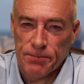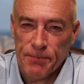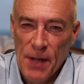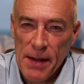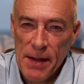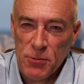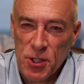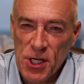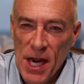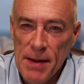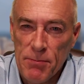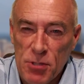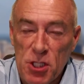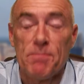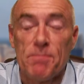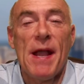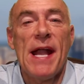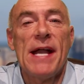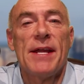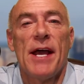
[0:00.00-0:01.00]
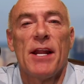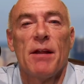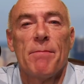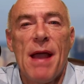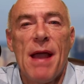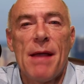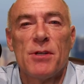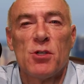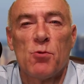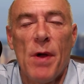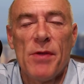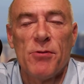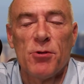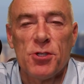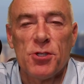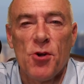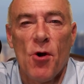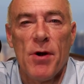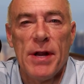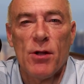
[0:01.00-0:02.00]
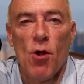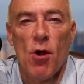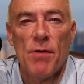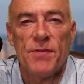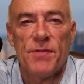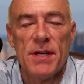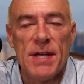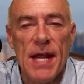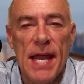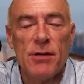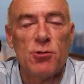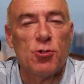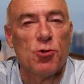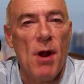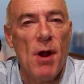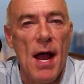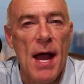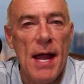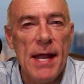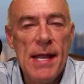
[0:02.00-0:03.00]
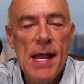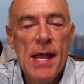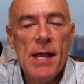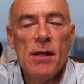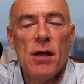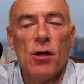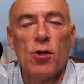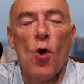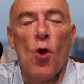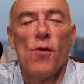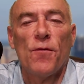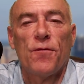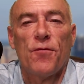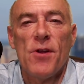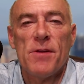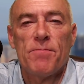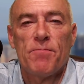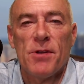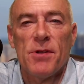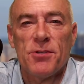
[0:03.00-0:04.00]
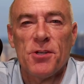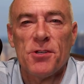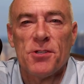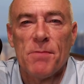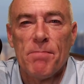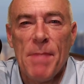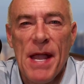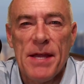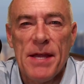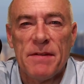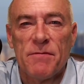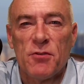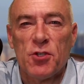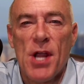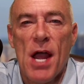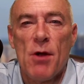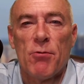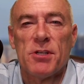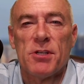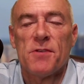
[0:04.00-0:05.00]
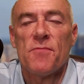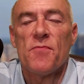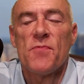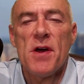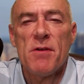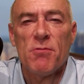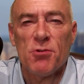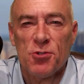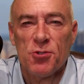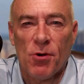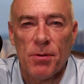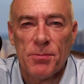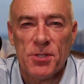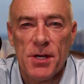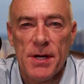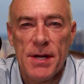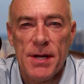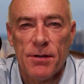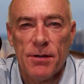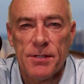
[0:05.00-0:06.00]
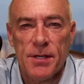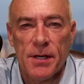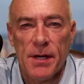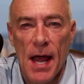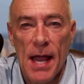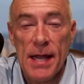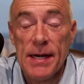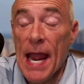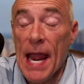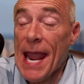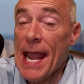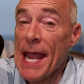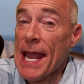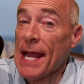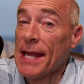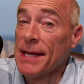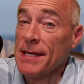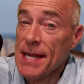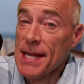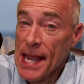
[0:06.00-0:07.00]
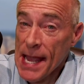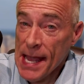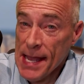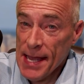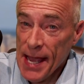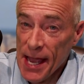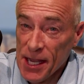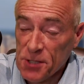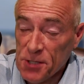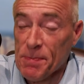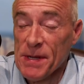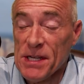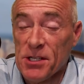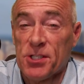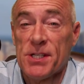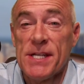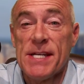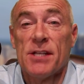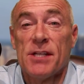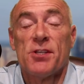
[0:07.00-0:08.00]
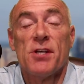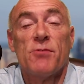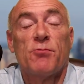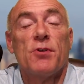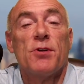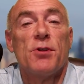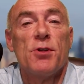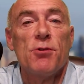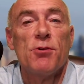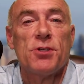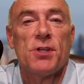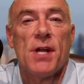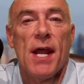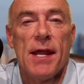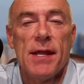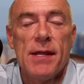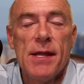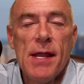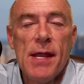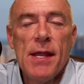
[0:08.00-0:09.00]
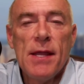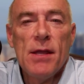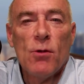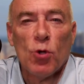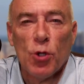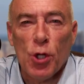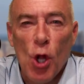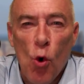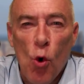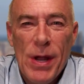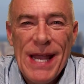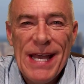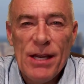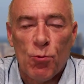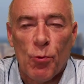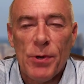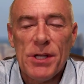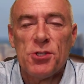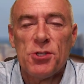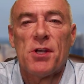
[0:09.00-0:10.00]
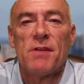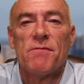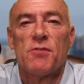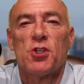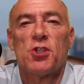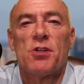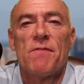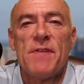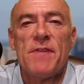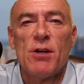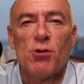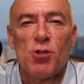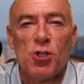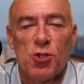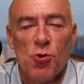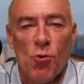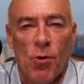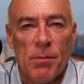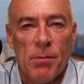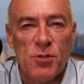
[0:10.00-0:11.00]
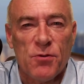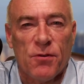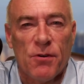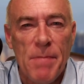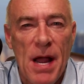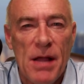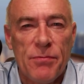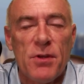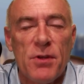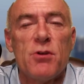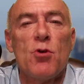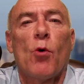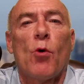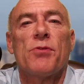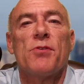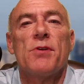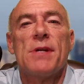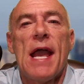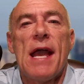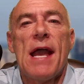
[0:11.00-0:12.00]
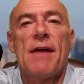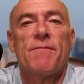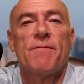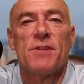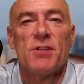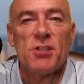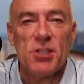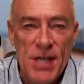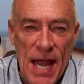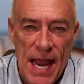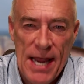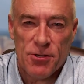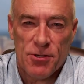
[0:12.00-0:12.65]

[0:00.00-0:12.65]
I'm James Spann. Alabama's weather starting off the day dry. A cold front pushes a band of showers and thunderstorms in here tonight, and SPC has introduced a low end risk of severe storms for about the northern half of the state.